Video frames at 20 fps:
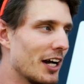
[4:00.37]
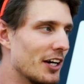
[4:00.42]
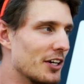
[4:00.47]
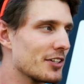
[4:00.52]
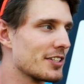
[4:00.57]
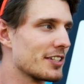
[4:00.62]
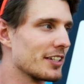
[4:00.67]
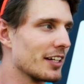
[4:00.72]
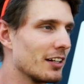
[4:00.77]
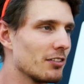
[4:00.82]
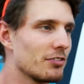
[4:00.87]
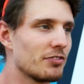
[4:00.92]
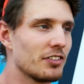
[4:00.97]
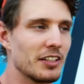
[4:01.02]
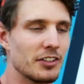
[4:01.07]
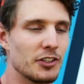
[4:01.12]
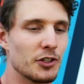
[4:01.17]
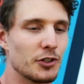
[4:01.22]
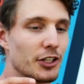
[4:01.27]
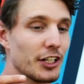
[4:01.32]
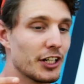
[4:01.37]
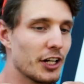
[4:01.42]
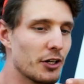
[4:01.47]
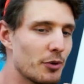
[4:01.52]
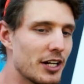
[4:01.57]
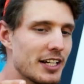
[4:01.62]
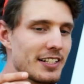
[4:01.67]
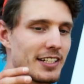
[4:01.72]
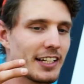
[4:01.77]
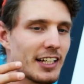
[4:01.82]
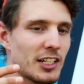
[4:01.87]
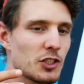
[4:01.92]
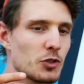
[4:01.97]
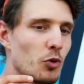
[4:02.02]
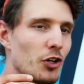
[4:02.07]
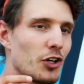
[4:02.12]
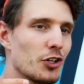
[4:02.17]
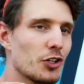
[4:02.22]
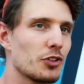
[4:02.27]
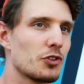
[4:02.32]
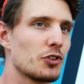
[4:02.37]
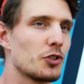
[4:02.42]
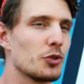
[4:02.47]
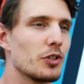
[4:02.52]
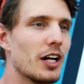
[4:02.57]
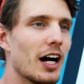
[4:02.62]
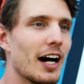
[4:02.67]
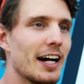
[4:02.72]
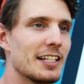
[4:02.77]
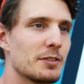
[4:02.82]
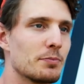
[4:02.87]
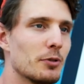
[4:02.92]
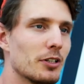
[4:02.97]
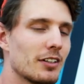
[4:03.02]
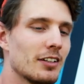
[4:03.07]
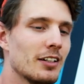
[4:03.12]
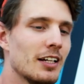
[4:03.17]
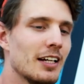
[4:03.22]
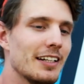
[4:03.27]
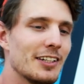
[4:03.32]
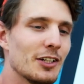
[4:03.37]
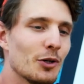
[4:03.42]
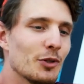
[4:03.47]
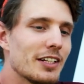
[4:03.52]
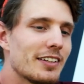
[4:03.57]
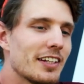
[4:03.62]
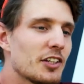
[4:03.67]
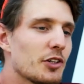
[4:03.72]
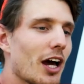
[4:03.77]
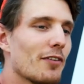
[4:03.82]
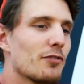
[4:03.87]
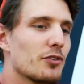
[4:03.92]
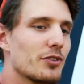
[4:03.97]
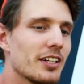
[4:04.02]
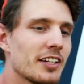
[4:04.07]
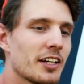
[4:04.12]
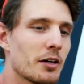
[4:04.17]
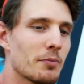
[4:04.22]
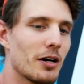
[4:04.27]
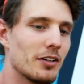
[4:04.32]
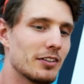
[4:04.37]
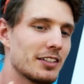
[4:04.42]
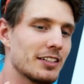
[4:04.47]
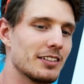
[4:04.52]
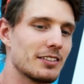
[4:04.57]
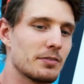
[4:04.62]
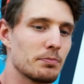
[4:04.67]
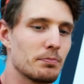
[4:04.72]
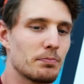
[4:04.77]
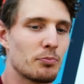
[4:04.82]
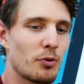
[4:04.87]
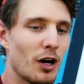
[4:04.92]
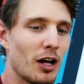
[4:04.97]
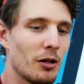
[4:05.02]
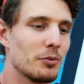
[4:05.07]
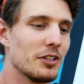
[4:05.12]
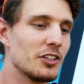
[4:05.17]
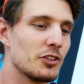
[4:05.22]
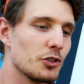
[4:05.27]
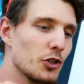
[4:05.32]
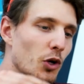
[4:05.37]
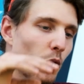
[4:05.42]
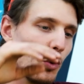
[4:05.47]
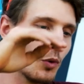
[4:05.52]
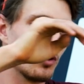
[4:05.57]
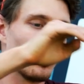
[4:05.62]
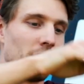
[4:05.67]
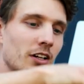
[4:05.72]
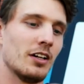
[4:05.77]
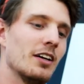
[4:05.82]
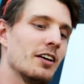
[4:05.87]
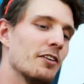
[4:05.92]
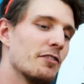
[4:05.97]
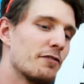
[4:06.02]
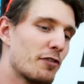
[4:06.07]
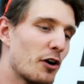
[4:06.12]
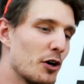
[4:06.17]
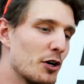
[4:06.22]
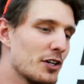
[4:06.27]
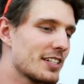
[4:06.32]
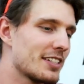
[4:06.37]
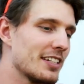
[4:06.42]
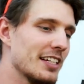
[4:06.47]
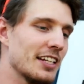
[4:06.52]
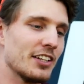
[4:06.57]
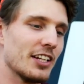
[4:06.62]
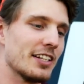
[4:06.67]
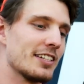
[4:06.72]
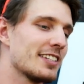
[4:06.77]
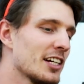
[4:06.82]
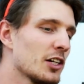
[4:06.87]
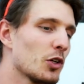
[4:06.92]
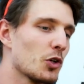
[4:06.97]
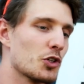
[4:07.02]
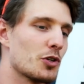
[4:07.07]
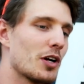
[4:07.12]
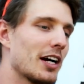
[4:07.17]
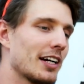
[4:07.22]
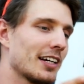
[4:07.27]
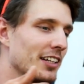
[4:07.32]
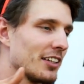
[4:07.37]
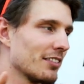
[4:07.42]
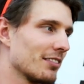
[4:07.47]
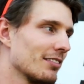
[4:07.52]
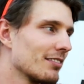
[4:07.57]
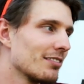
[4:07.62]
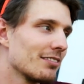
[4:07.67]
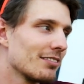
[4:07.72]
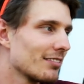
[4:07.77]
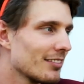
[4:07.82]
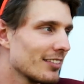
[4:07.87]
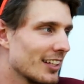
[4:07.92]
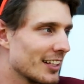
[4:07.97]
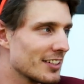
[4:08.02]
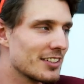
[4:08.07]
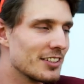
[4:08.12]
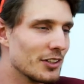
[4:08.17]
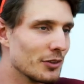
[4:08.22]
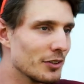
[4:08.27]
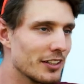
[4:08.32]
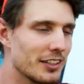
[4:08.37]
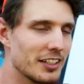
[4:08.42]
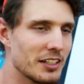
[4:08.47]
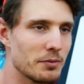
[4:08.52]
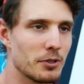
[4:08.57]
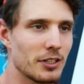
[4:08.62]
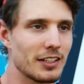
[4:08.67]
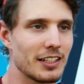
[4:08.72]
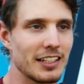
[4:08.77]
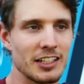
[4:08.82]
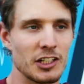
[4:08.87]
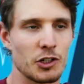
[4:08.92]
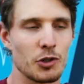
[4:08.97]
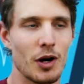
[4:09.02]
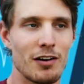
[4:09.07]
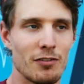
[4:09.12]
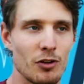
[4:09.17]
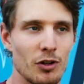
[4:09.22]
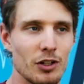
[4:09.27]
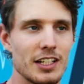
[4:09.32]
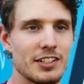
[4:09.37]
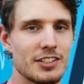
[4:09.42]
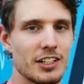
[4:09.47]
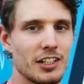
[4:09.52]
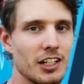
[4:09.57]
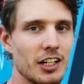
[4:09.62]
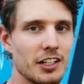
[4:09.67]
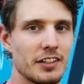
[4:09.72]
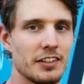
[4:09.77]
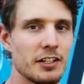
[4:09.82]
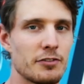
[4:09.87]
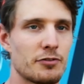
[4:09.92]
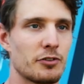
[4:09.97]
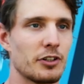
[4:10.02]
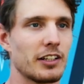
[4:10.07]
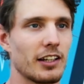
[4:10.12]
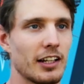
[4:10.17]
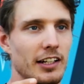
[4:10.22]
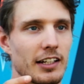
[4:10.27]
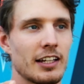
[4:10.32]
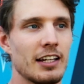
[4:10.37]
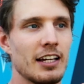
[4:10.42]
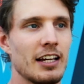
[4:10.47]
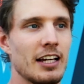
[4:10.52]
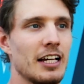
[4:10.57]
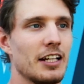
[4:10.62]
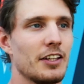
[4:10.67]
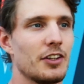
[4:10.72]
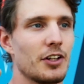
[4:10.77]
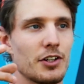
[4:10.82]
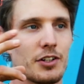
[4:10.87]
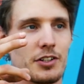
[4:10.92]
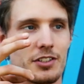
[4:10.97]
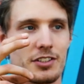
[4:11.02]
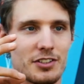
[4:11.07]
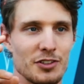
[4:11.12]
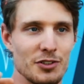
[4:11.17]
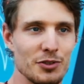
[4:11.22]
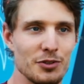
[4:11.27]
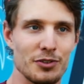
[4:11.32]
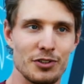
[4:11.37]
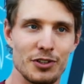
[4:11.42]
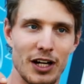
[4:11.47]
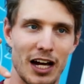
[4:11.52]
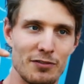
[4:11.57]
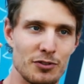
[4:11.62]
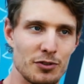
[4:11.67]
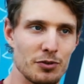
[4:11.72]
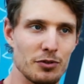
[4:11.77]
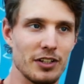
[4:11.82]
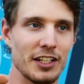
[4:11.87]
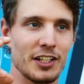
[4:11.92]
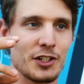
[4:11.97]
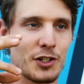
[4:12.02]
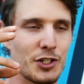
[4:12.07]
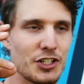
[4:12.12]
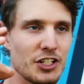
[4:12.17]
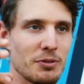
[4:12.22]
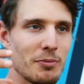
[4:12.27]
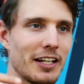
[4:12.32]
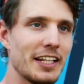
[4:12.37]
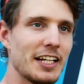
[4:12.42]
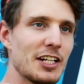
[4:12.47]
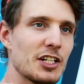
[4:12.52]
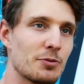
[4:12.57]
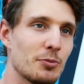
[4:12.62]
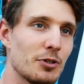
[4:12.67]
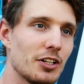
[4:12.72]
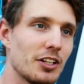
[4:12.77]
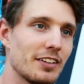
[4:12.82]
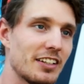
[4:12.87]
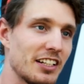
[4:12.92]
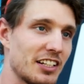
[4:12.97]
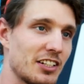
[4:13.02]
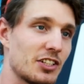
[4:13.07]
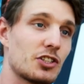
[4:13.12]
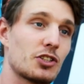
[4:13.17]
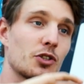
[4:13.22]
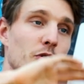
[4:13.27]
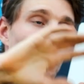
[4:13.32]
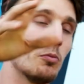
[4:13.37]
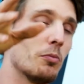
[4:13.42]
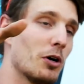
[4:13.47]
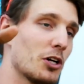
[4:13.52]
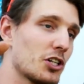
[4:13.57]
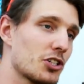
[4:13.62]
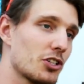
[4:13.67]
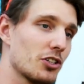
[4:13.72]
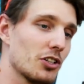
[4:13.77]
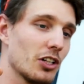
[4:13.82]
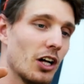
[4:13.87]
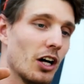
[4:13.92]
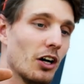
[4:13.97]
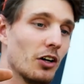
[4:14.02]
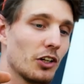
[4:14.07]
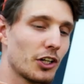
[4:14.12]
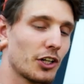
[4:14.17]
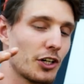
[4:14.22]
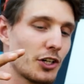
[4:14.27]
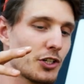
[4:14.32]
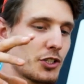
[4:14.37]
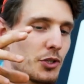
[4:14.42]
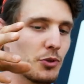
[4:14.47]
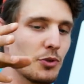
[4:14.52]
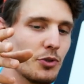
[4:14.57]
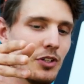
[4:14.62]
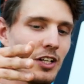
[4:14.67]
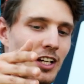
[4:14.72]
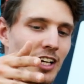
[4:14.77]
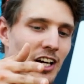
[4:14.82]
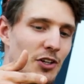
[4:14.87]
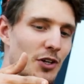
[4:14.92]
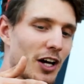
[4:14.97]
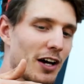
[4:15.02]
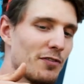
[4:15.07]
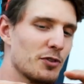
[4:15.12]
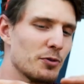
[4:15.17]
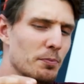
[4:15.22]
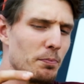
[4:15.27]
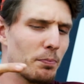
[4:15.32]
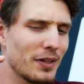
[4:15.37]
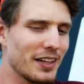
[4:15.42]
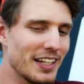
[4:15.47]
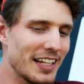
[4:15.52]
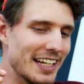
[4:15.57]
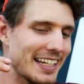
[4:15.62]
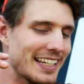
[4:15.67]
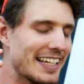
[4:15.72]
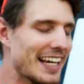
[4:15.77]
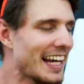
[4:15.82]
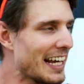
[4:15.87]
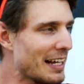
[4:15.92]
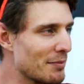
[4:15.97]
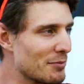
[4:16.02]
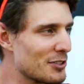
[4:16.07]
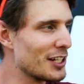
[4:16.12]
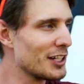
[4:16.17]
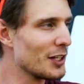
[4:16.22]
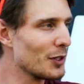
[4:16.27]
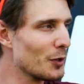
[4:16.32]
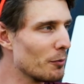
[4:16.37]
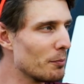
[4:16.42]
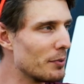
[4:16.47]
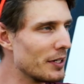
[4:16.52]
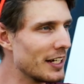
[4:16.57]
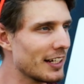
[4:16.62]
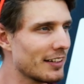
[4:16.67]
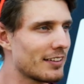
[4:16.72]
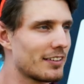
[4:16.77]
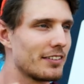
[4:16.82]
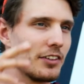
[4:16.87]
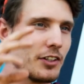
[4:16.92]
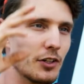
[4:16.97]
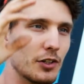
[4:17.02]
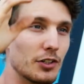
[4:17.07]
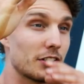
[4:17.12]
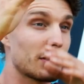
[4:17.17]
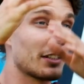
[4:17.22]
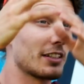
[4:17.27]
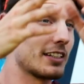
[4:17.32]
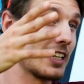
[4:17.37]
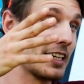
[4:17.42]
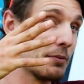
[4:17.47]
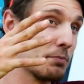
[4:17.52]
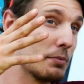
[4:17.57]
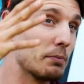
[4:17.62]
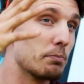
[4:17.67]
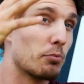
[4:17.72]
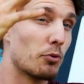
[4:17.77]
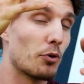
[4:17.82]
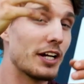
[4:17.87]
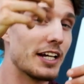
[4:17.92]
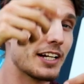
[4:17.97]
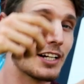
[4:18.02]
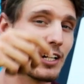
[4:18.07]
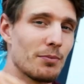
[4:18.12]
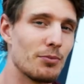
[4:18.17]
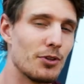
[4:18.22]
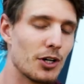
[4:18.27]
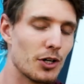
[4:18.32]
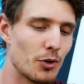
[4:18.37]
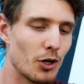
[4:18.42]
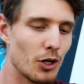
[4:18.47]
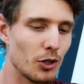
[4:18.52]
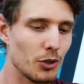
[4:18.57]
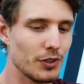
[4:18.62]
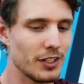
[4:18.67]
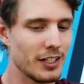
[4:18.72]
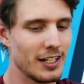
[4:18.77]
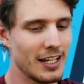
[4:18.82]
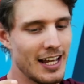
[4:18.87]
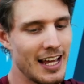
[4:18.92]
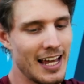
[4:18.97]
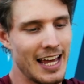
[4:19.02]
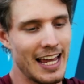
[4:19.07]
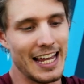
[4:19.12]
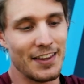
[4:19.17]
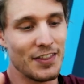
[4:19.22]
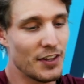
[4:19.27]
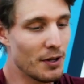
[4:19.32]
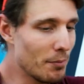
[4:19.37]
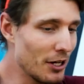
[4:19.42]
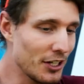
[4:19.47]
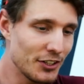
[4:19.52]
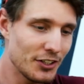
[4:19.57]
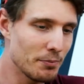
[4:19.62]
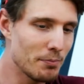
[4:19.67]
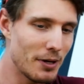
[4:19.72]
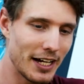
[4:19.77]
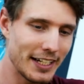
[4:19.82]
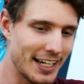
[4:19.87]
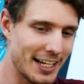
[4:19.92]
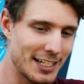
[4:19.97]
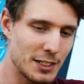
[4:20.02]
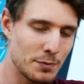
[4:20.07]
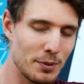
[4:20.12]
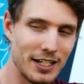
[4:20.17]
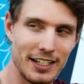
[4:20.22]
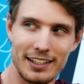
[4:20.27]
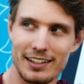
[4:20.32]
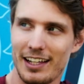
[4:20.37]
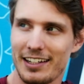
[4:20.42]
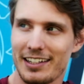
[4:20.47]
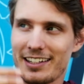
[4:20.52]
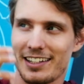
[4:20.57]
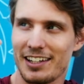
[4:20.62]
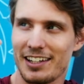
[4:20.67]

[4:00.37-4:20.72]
yourself, and you're gonna race against one or two guys, but the only thing you have to think about is probably to go first in the single track, and that's the only thing. But in gravel, there's a lot different. Like, you have to, energy management is so much longer, so you have to play games a little bit. Mm-hmm. There can be break up the road. And the mountain bike aspect, like,